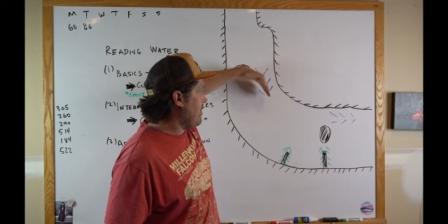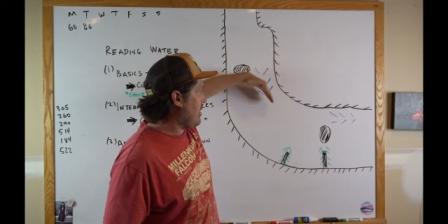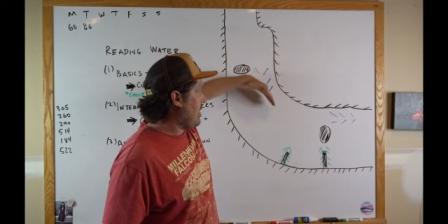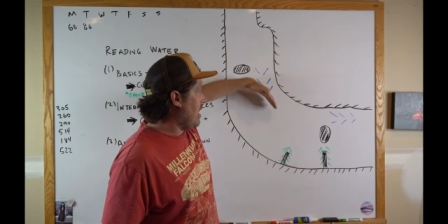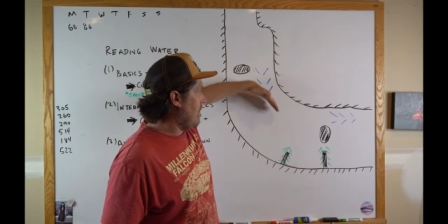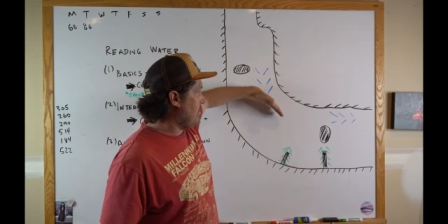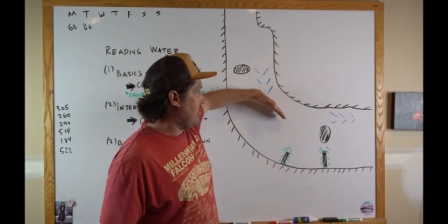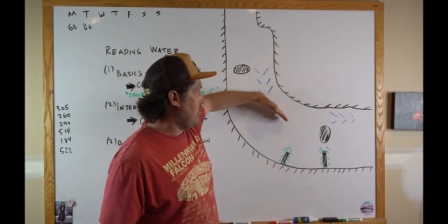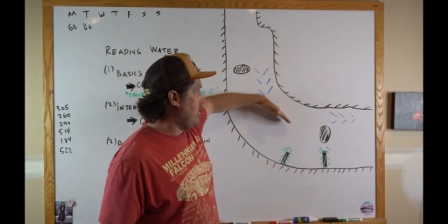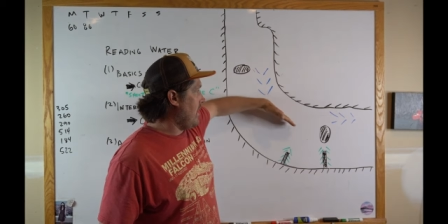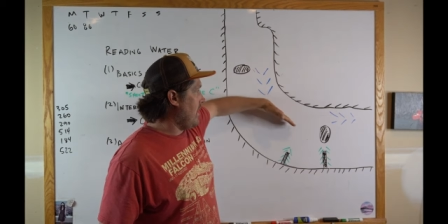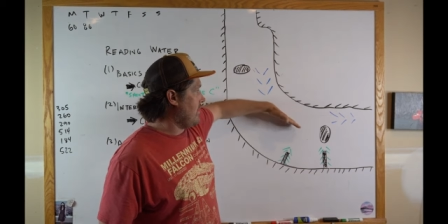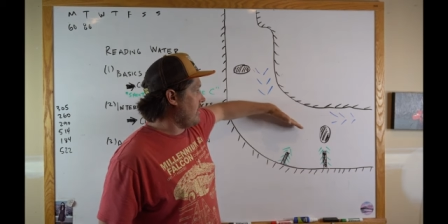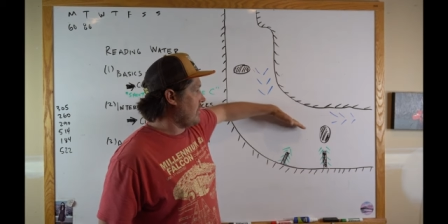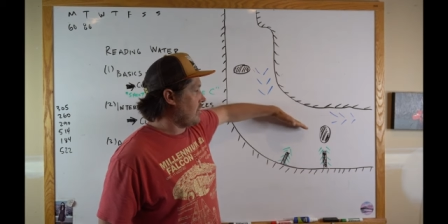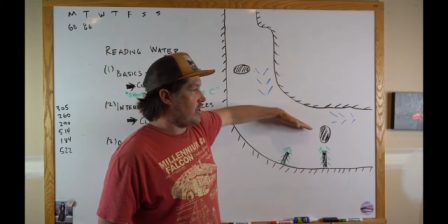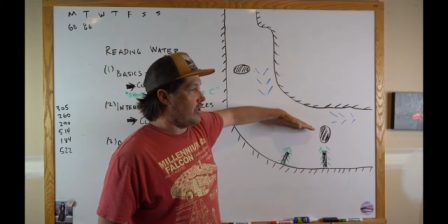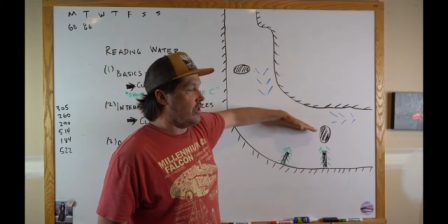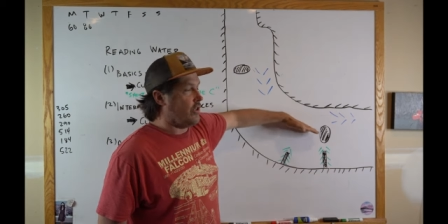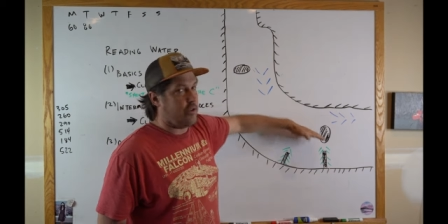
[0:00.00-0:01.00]
you come around
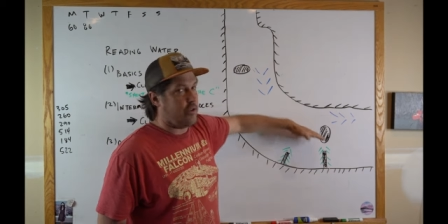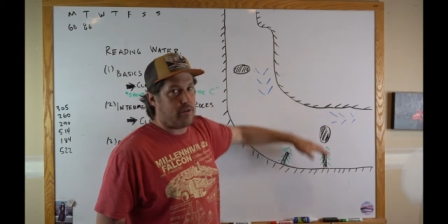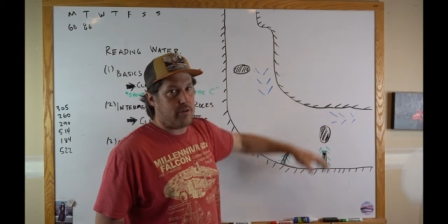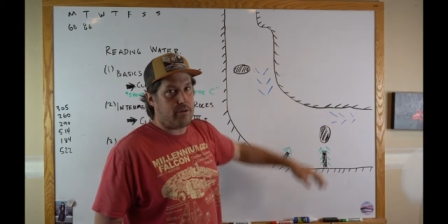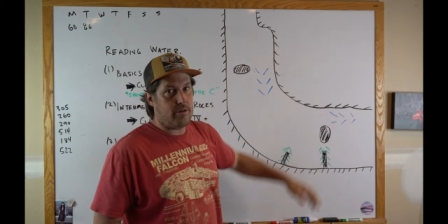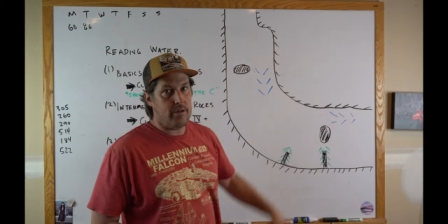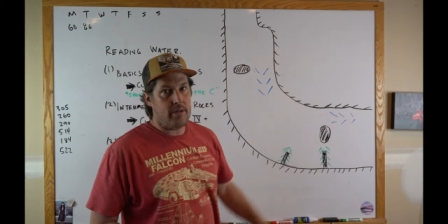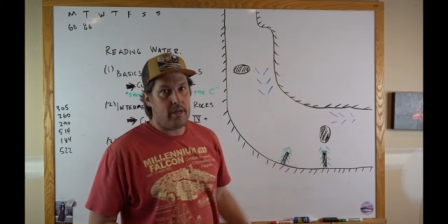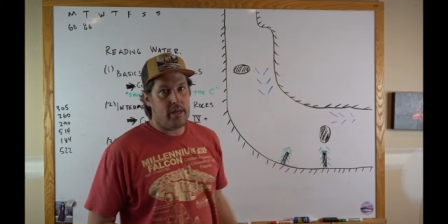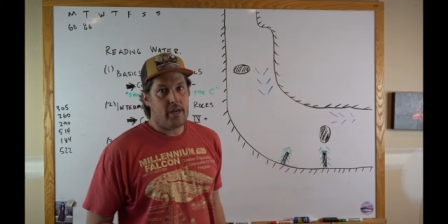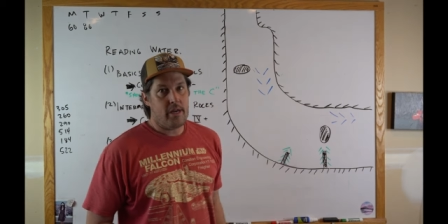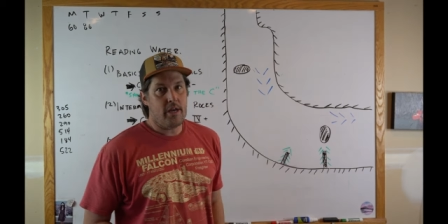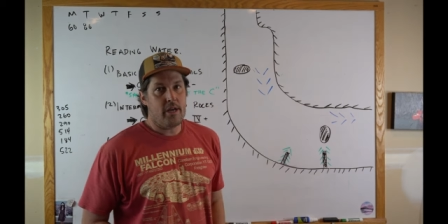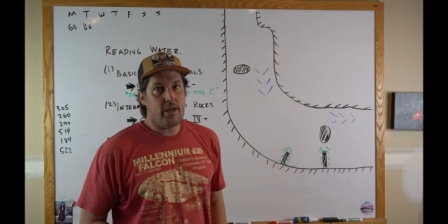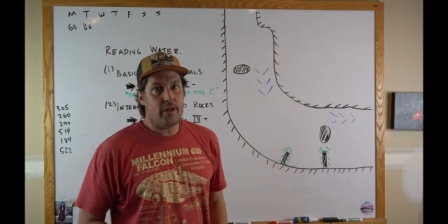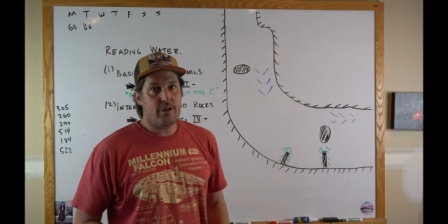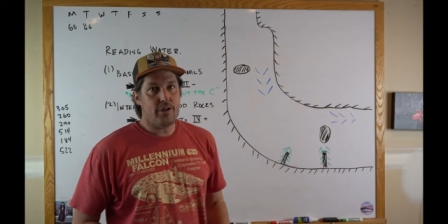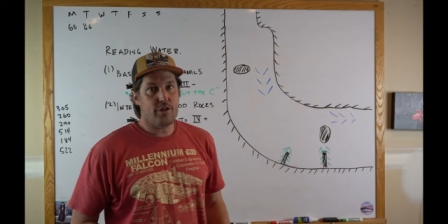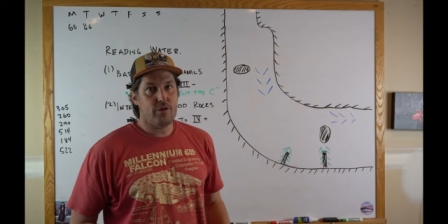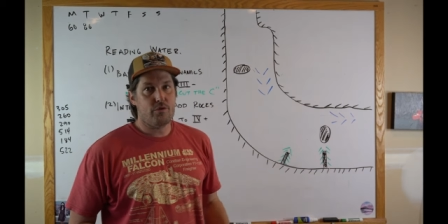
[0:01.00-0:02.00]
a turn,
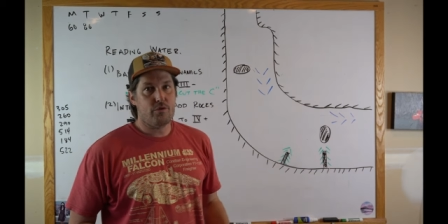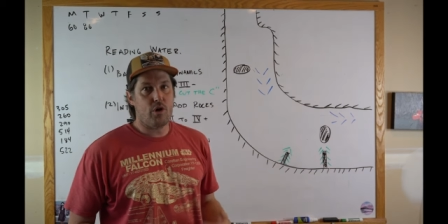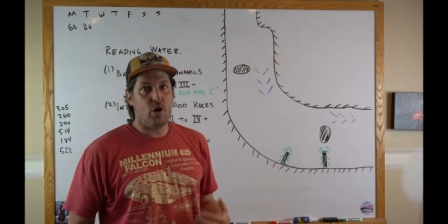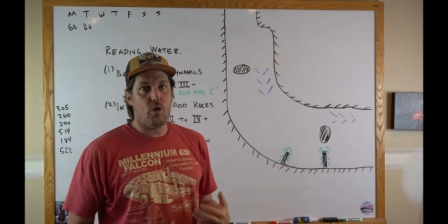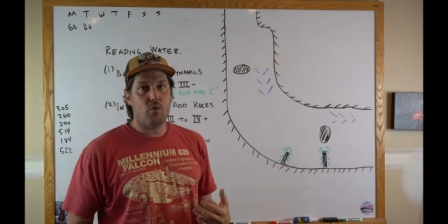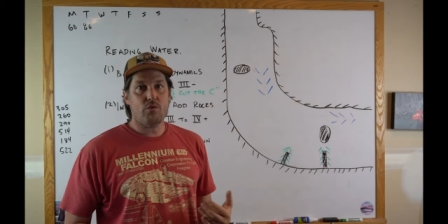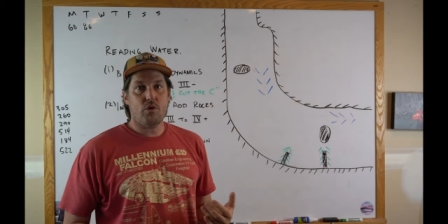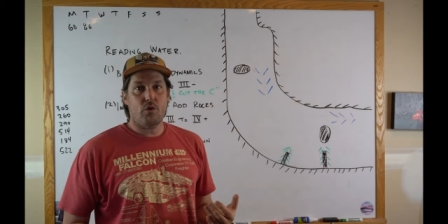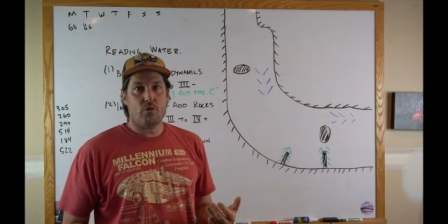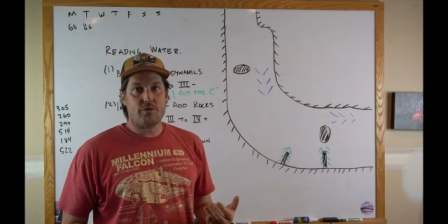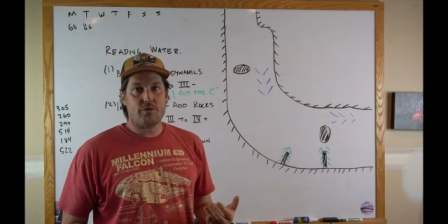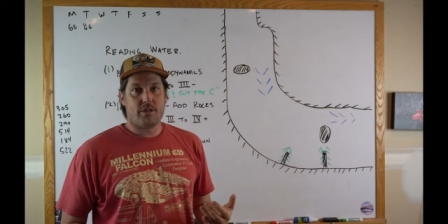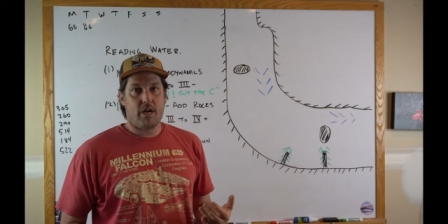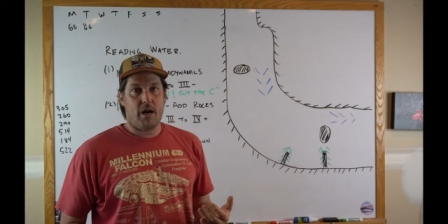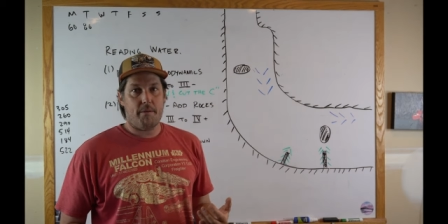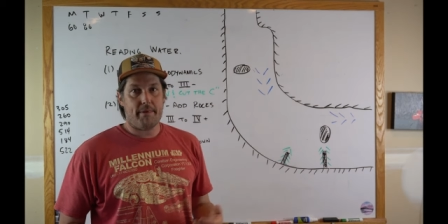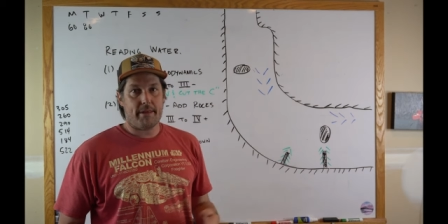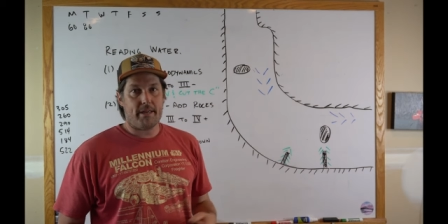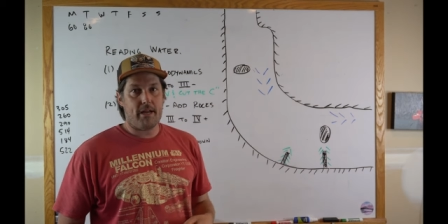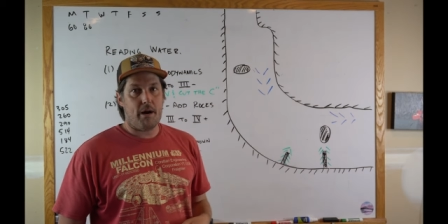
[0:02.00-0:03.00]
you don't know what's
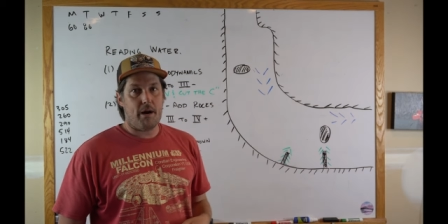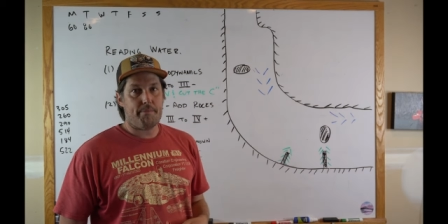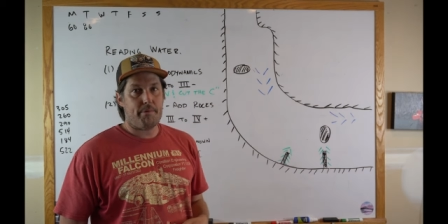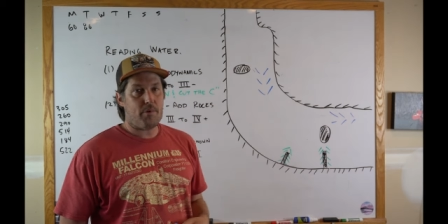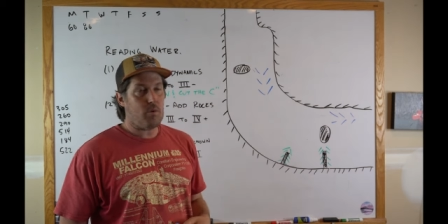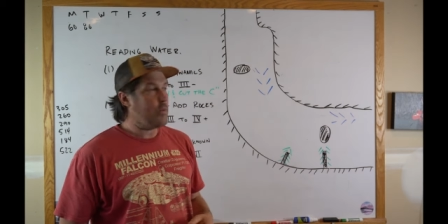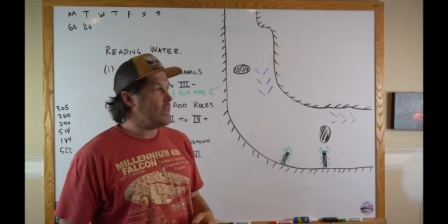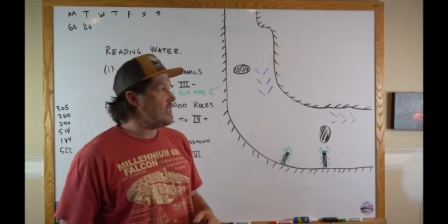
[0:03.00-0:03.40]
coming up.